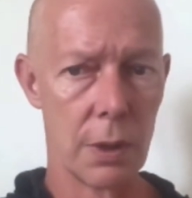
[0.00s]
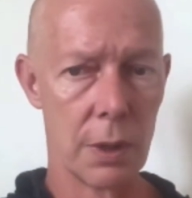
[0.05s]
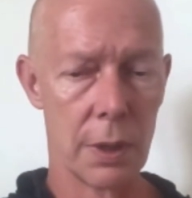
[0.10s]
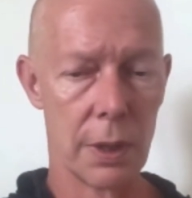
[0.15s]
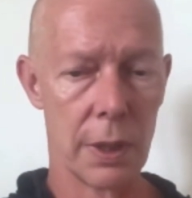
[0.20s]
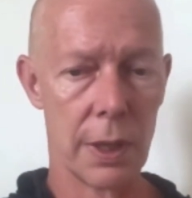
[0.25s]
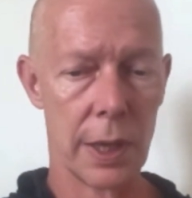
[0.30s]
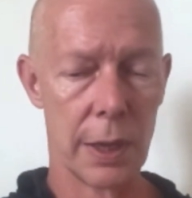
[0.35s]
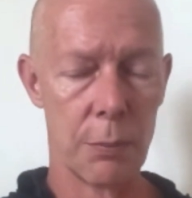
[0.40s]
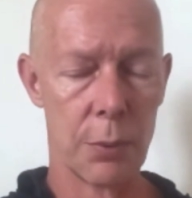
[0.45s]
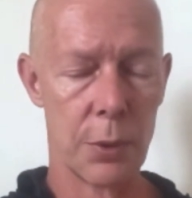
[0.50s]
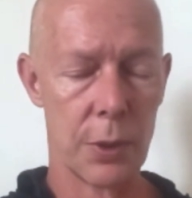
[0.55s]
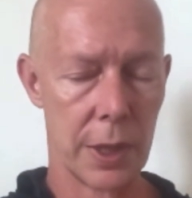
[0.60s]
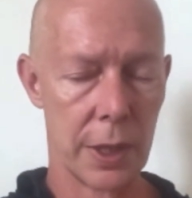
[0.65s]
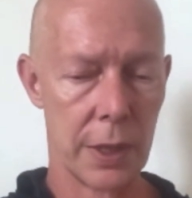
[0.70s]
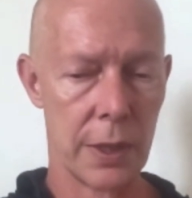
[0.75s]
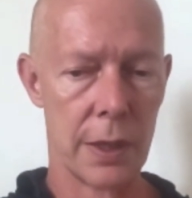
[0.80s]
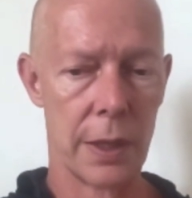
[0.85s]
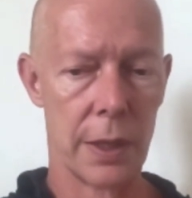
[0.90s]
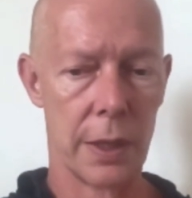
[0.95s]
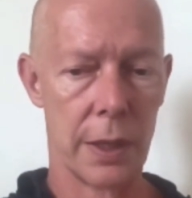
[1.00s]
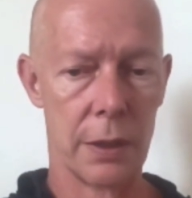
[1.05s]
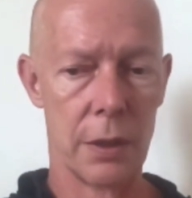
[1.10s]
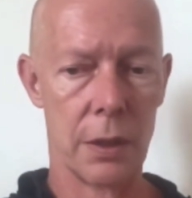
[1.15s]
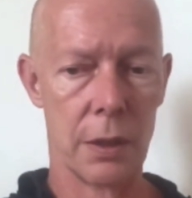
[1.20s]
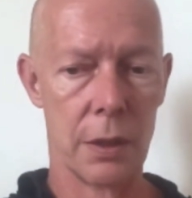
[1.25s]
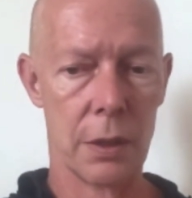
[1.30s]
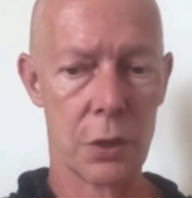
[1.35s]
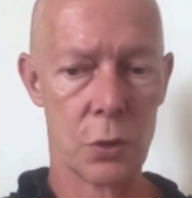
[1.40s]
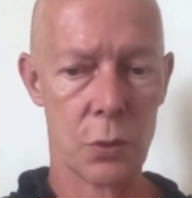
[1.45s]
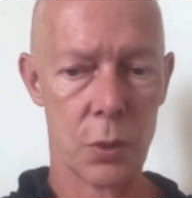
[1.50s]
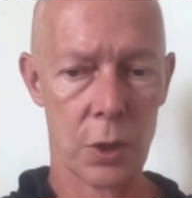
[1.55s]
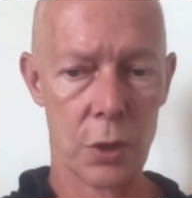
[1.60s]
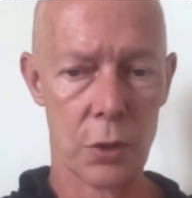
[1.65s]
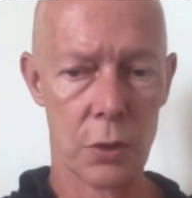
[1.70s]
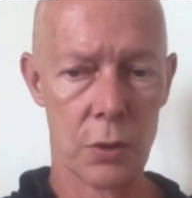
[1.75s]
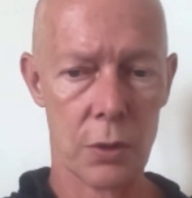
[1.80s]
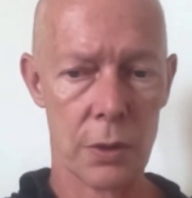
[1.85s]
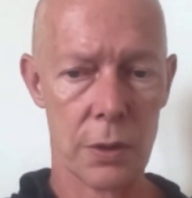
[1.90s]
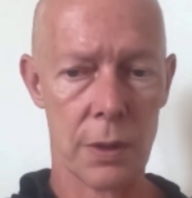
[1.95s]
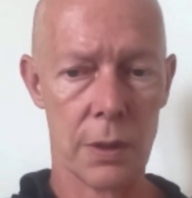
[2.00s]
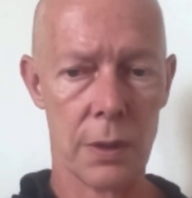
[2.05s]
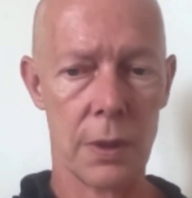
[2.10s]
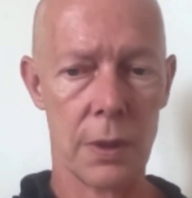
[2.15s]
at predicting structures.